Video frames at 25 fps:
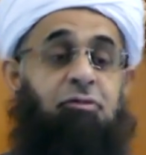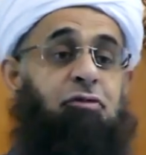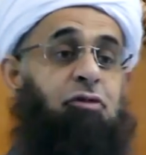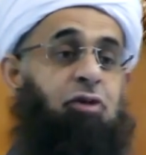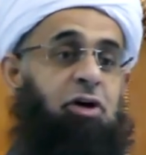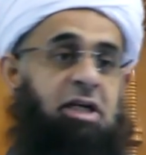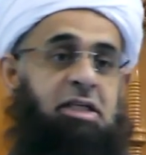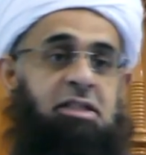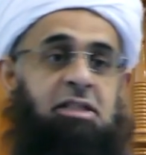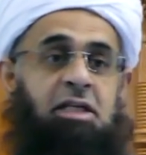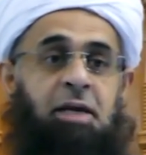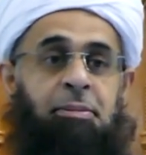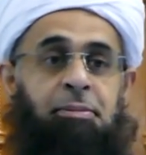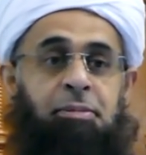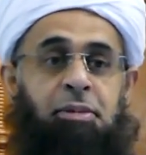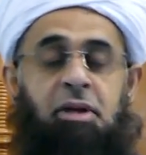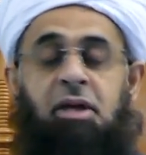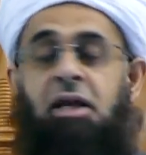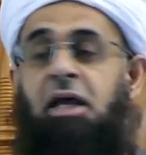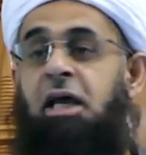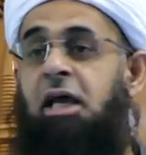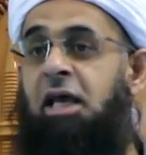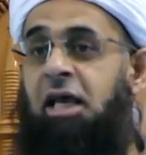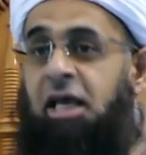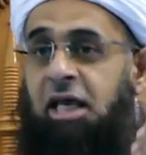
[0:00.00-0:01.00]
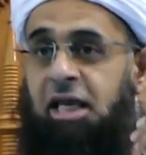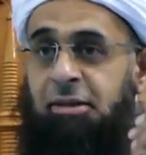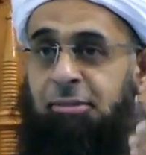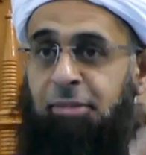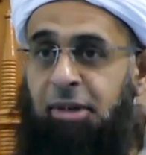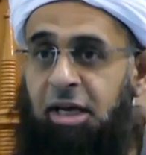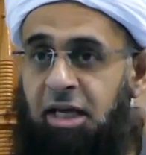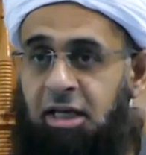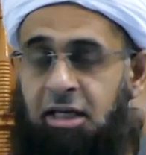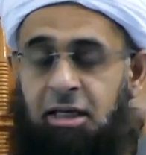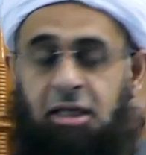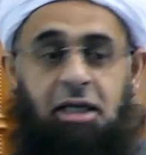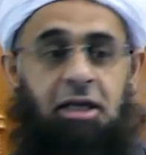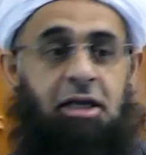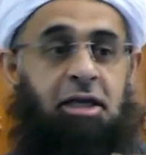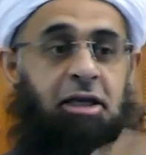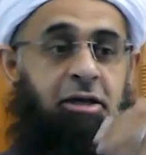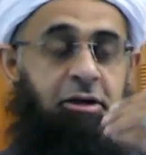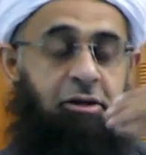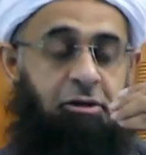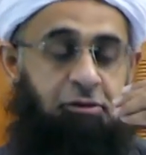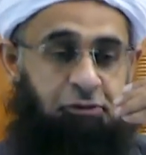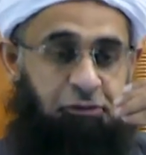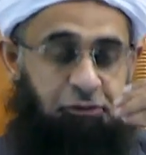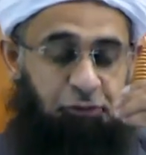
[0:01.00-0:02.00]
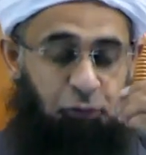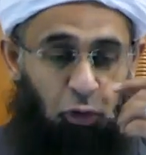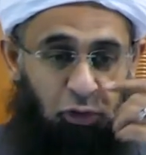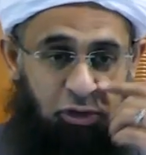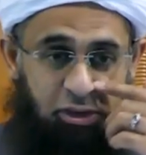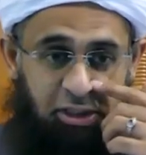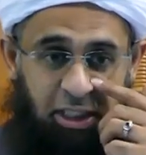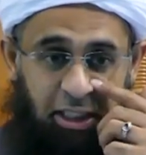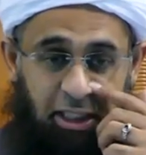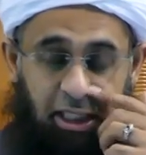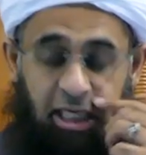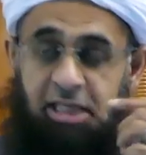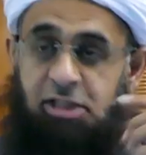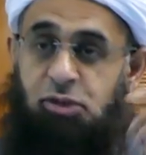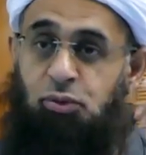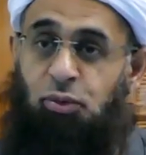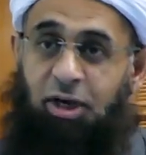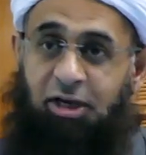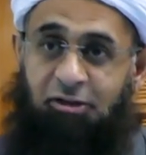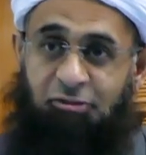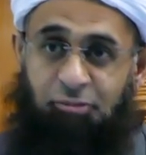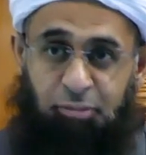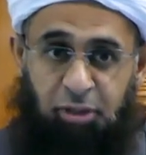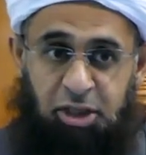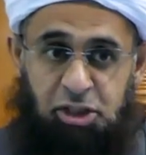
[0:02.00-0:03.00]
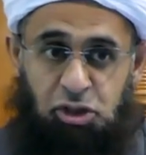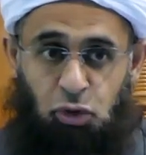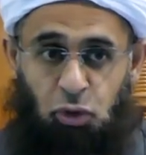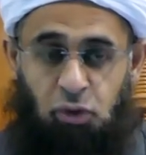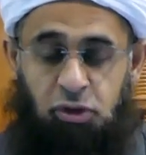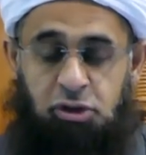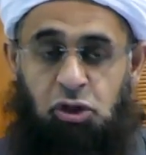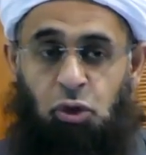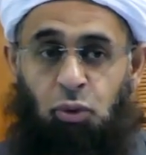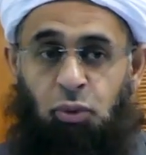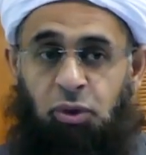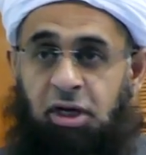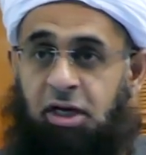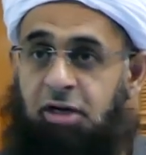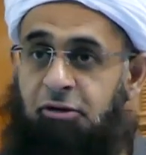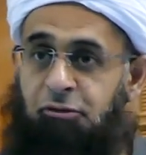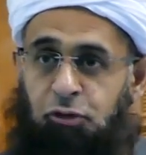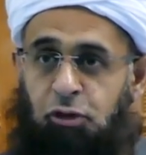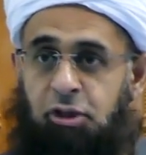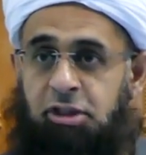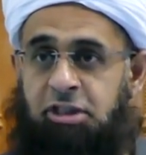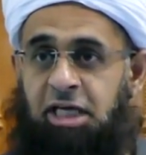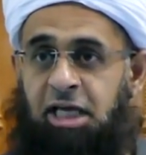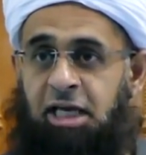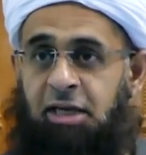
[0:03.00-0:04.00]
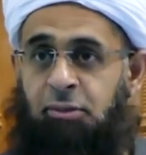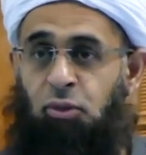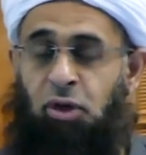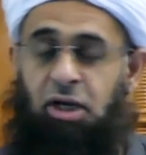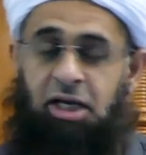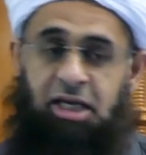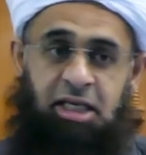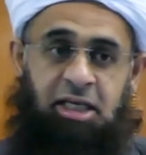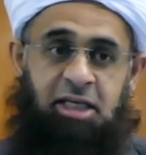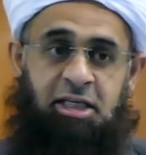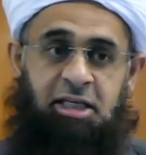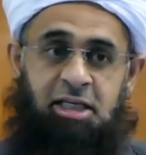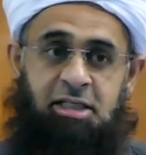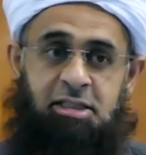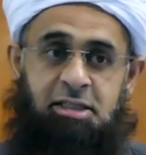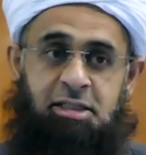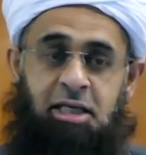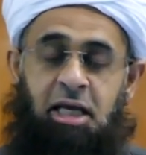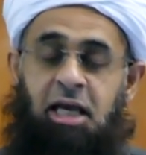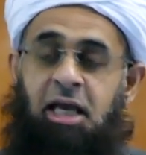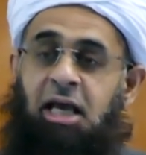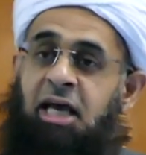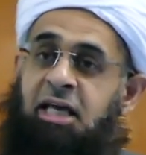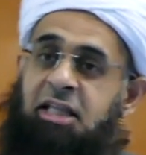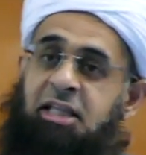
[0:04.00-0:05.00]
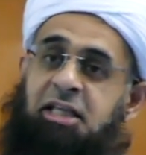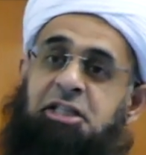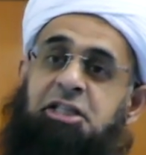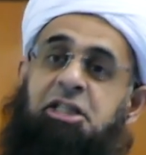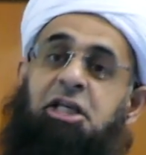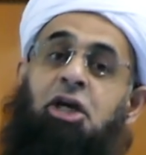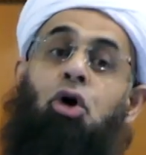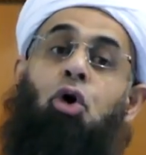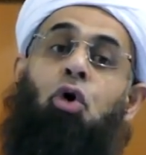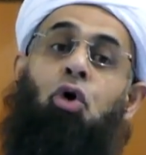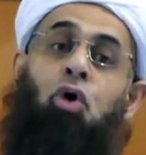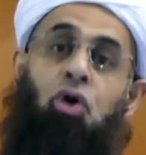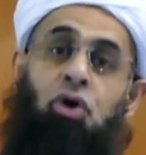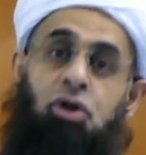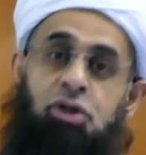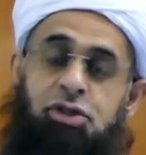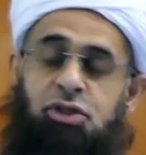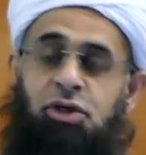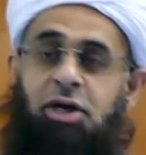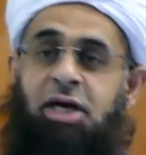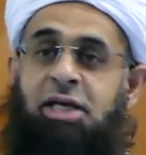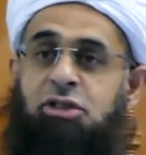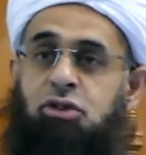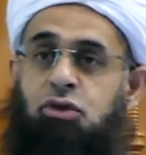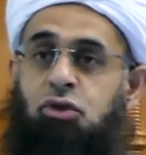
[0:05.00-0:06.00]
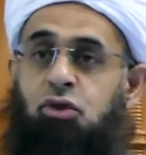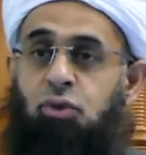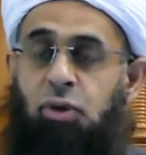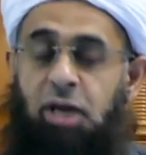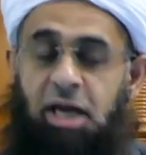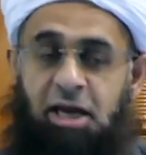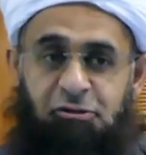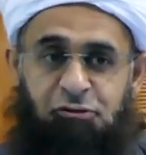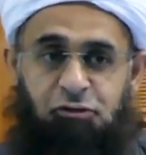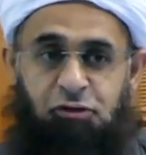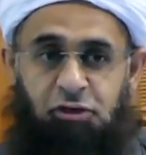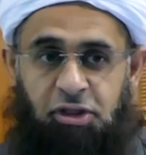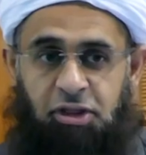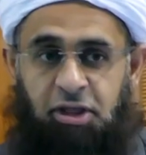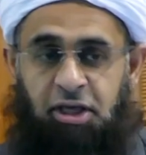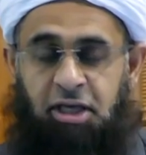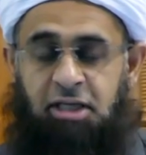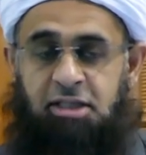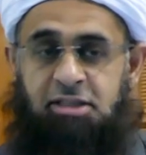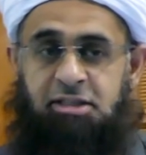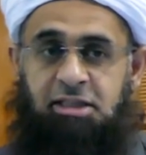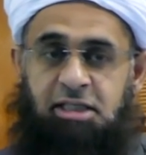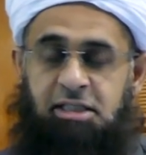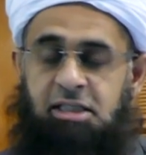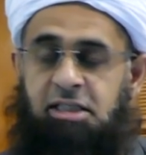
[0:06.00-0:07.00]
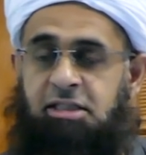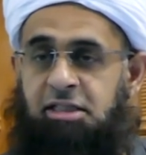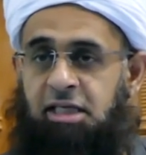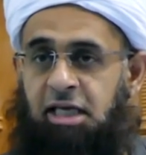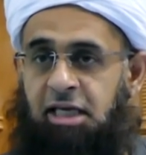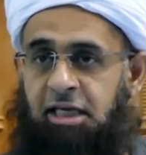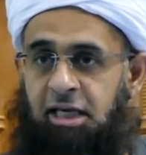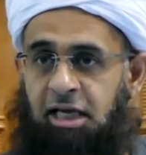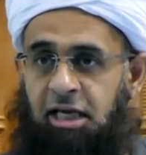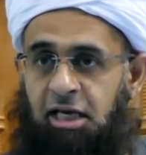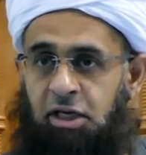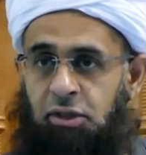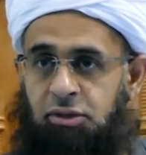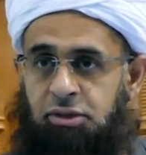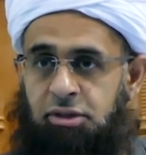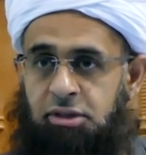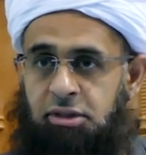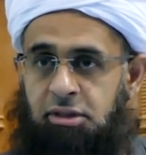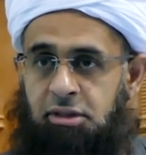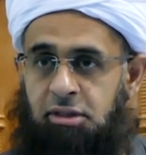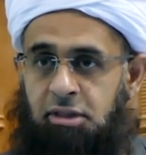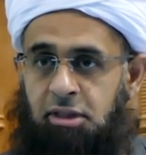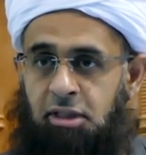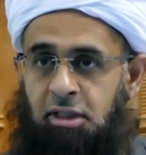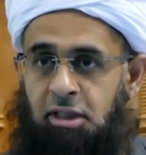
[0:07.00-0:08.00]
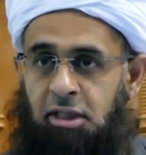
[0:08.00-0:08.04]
For example, a man enforcing that his wife must also work full time while he does, and then she also has to do everything else that's inside the house.